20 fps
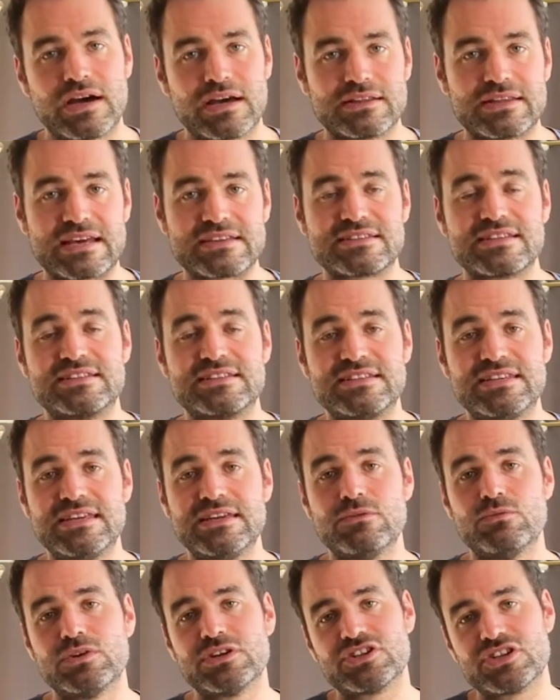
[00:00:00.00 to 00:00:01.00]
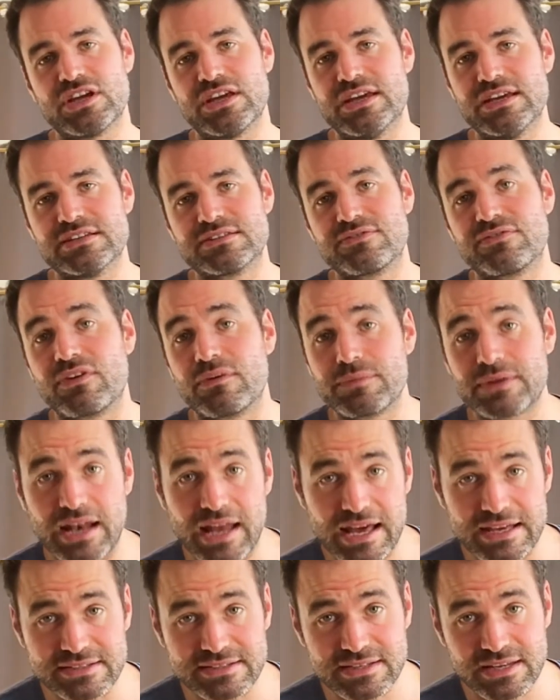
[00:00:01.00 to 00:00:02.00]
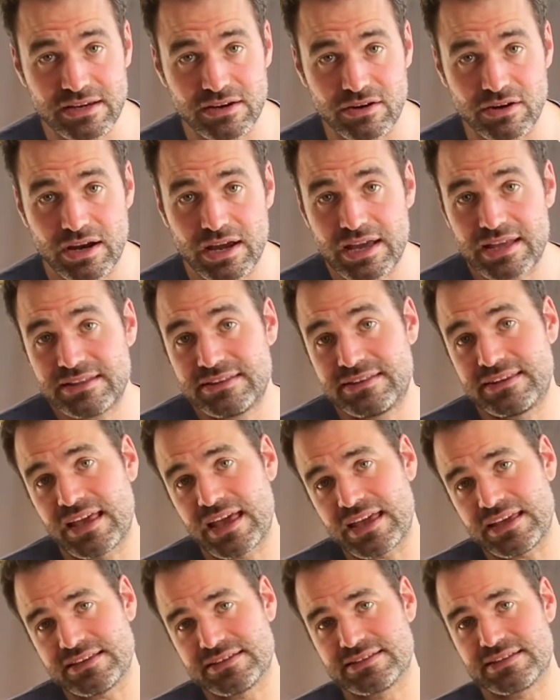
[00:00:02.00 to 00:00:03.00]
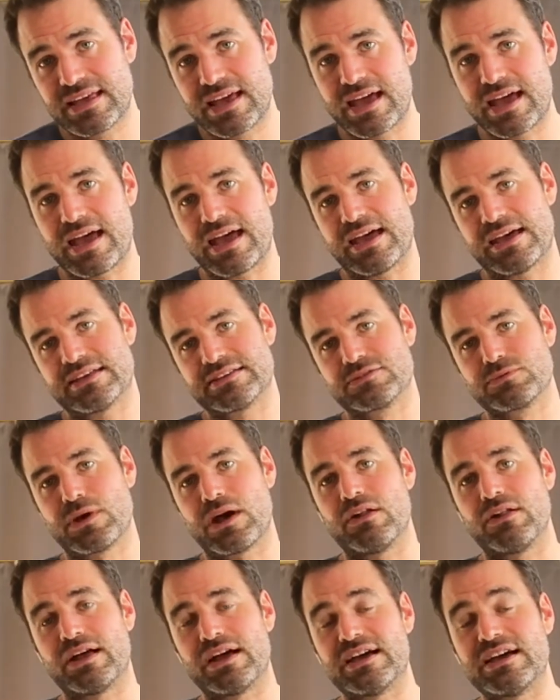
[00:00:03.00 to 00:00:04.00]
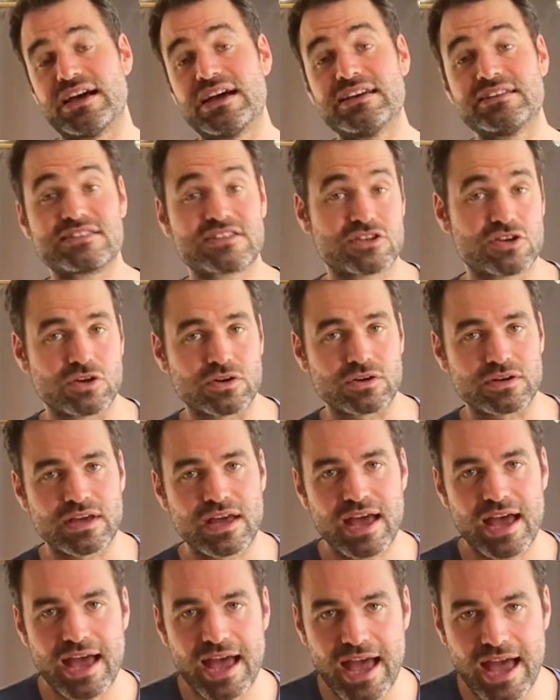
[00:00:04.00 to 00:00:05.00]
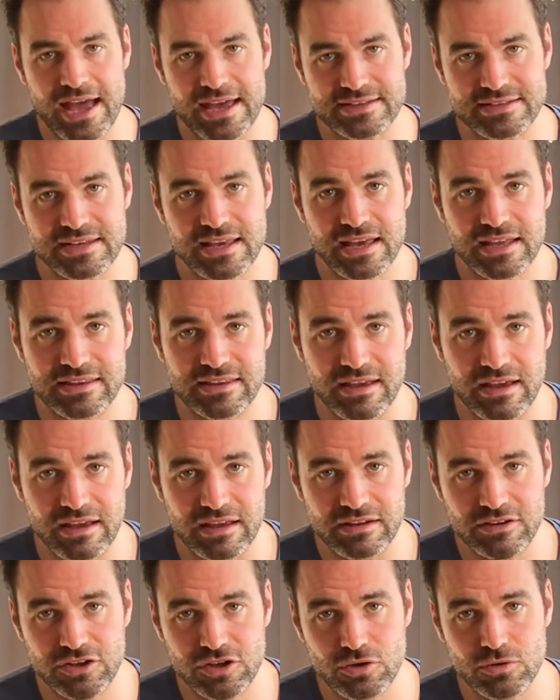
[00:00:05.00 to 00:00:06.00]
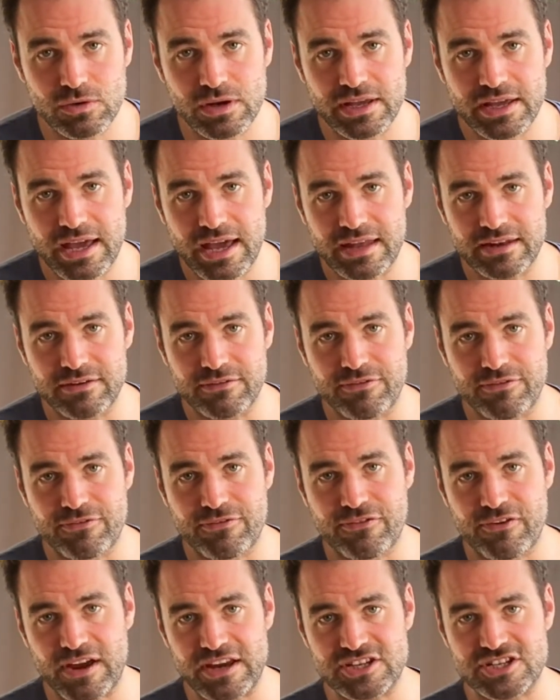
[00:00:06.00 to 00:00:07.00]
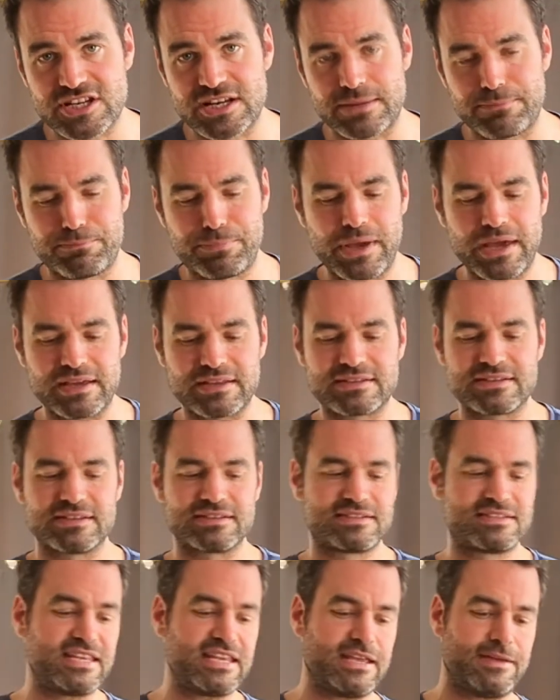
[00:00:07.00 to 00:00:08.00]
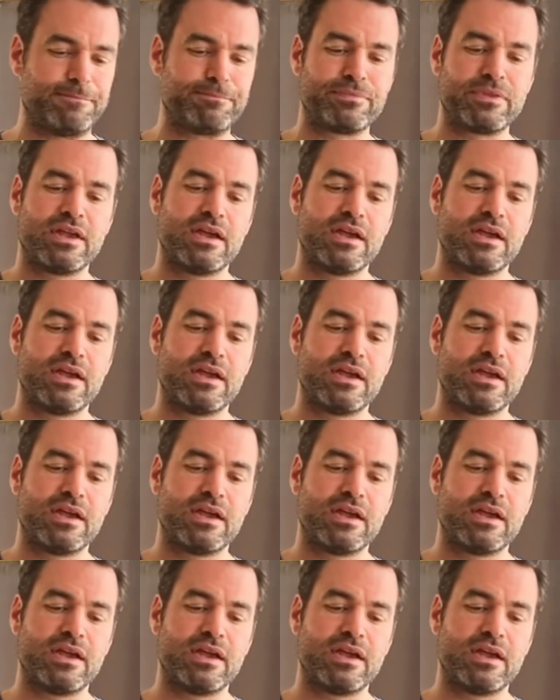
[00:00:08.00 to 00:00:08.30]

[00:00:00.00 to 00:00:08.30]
does a tea which is from the last year taste as well as good as the newly and the freshly picked tea.